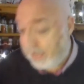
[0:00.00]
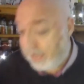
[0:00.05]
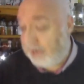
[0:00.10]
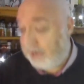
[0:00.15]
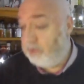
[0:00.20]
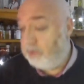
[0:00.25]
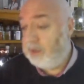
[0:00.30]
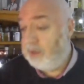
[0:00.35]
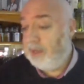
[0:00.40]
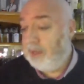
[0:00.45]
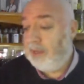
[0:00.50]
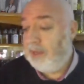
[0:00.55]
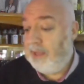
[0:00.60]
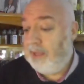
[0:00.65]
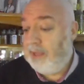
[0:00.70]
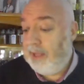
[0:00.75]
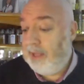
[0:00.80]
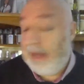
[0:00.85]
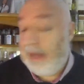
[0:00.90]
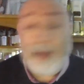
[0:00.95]
Now,
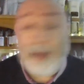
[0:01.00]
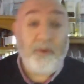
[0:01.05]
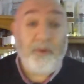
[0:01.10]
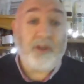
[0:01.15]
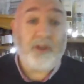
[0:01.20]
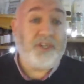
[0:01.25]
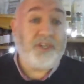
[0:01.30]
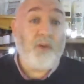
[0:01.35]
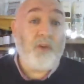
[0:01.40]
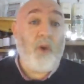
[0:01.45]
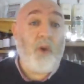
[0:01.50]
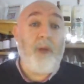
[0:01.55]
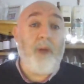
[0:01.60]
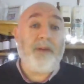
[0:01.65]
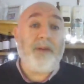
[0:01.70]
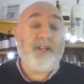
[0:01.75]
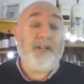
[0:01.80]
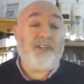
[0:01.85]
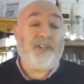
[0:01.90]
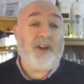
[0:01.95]
I'm not sure what I'm
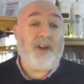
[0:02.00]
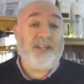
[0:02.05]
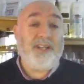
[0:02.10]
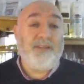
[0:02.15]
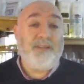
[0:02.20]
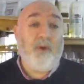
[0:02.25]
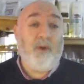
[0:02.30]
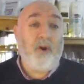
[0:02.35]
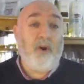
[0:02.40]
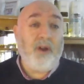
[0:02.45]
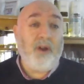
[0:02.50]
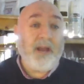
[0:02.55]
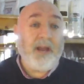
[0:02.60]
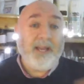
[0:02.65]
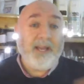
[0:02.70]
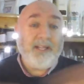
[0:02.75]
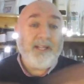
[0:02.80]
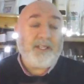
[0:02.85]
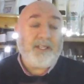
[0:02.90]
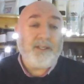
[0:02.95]
going to try tomorrow
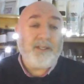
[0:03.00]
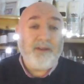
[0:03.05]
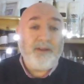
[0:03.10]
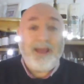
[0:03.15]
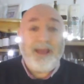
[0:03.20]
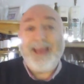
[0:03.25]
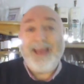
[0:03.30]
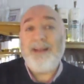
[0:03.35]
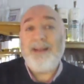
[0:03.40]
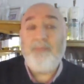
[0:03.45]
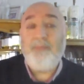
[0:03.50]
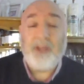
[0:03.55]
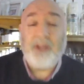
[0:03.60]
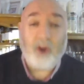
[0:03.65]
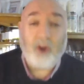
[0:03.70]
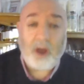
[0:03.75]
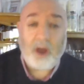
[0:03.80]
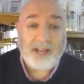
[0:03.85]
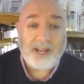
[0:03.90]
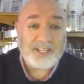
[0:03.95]
night. Anybody
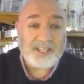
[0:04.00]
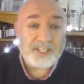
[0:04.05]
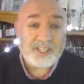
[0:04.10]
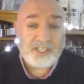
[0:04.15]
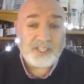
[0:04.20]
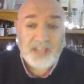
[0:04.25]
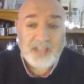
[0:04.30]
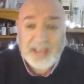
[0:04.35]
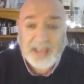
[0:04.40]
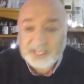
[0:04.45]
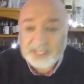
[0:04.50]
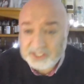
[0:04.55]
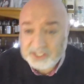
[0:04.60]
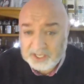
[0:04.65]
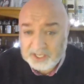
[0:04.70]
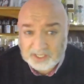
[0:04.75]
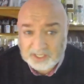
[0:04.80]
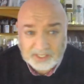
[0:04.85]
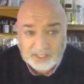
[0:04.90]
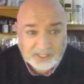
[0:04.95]
got any
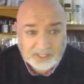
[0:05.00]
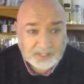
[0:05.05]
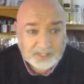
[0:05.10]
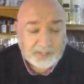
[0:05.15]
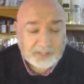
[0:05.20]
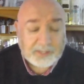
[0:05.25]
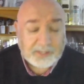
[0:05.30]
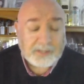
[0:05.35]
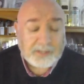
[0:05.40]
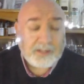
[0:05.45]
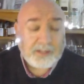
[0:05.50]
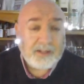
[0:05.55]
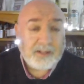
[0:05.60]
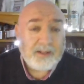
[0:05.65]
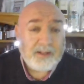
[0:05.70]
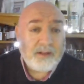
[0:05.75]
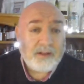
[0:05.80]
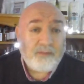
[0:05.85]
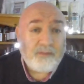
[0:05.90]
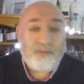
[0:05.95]
suggestions?
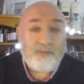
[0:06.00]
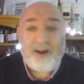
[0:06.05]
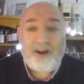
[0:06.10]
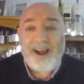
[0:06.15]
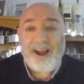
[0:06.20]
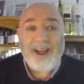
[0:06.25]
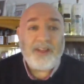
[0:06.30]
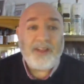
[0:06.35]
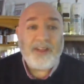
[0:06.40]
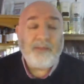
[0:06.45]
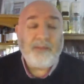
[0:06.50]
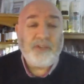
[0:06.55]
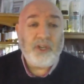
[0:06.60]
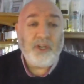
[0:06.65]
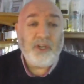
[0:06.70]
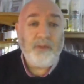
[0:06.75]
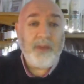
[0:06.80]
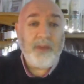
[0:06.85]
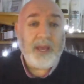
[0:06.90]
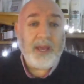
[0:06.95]
Fire them
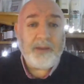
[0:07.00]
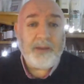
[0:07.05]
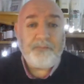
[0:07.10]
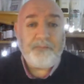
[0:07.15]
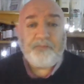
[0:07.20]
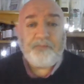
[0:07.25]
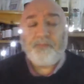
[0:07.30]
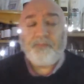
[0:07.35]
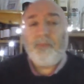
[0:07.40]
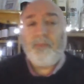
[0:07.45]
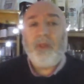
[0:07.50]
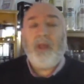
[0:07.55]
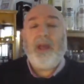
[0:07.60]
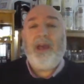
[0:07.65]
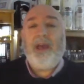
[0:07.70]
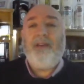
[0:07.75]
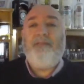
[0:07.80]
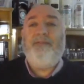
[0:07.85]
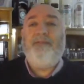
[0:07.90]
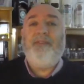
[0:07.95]
to me.
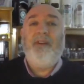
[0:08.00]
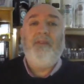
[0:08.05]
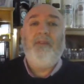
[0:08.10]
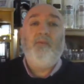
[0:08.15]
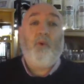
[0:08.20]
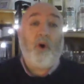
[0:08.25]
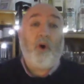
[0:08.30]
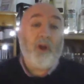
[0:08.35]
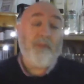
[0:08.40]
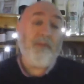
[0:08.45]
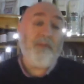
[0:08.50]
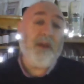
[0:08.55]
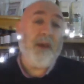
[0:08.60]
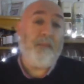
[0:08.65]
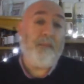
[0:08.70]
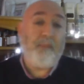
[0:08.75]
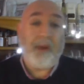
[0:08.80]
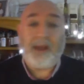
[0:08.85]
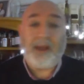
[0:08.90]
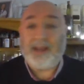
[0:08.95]
If you want
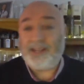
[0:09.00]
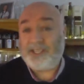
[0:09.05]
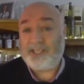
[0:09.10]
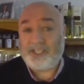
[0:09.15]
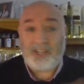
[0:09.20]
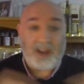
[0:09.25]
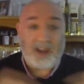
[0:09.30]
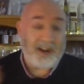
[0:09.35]
me to pick a